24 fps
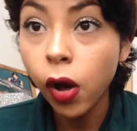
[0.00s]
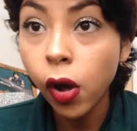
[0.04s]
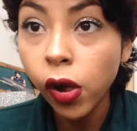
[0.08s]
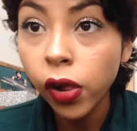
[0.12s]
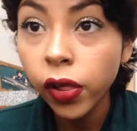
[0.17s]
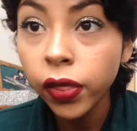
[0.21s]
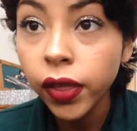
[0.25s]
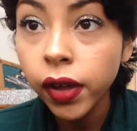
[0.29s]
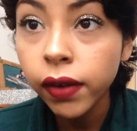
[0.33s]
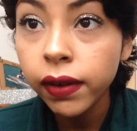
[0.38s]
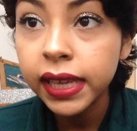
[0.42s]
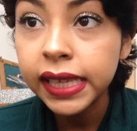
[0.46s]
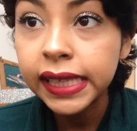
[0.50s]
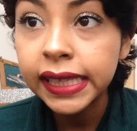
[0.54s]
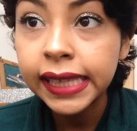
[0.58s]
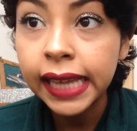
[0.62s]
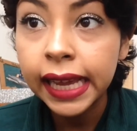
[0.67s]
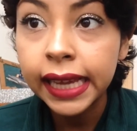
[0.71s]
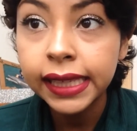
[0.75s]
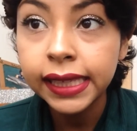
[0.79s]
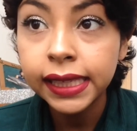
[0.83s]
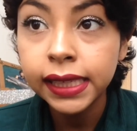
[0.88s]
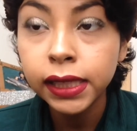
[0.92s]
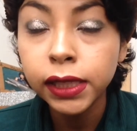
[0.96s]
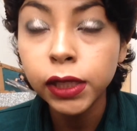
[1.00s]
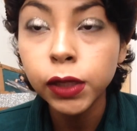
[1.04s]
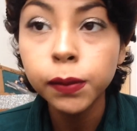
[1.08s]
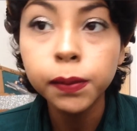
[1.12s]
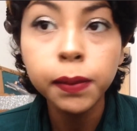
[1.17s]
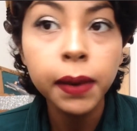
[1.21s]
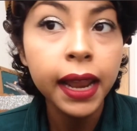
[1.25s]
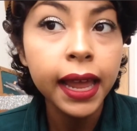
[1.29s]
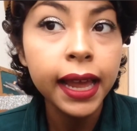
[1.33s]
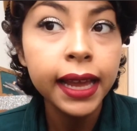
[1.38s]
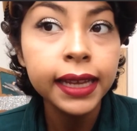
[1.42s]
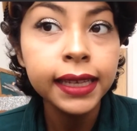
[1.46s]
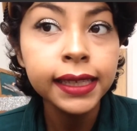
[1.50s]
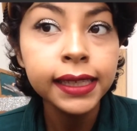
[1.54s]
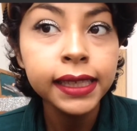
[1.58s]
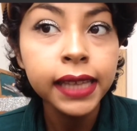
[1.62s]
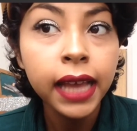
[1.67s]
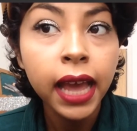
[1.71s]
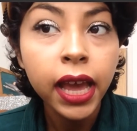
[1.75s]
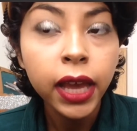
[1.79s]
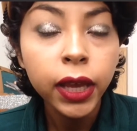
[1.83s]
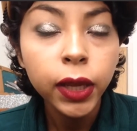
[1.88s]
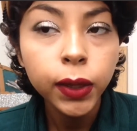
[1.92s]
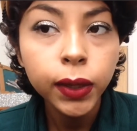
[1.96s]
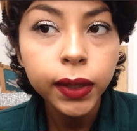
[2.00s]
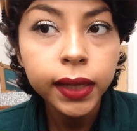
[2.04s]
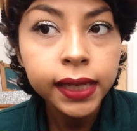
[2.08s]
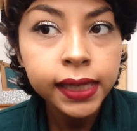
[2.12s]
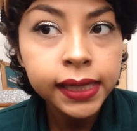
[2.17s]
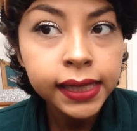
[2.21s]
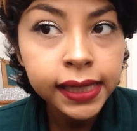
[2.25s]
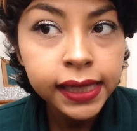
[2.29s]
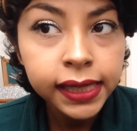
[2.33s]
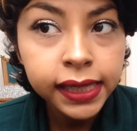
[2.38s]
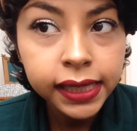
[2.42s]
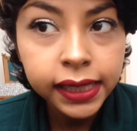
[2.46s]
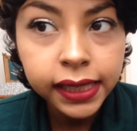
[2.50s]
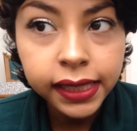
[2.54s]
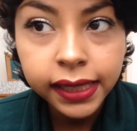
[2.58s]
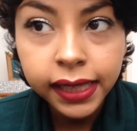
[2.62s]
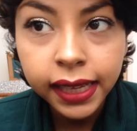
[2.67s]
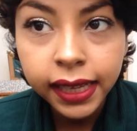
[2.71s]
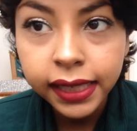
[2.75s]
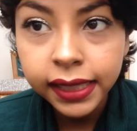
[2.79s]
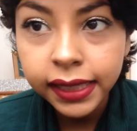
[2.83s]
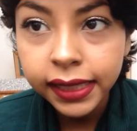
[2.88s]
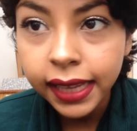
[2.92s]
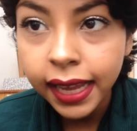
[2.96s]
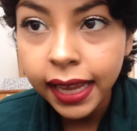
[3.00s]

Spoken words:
although it stays into place, you can see that